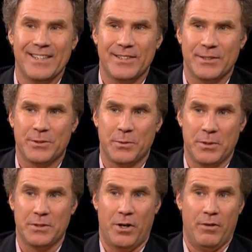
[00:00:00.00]
Genesis
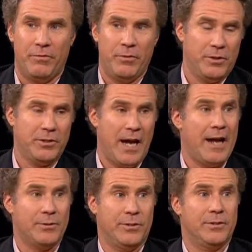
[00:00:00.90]
was our first
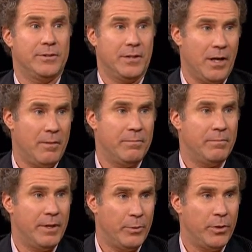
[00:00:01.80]
actress to come
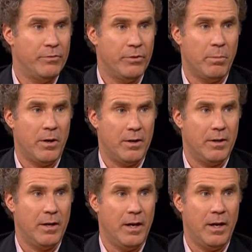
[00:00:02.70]
and read for the part.
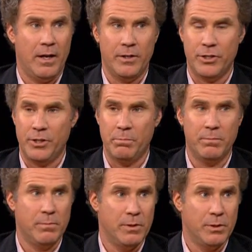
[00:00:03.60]
And she you
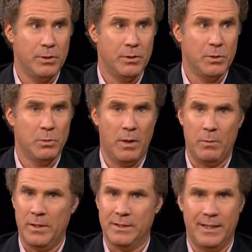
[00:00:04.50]
said what?
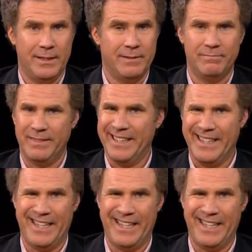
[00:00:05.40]
Uh, we said stop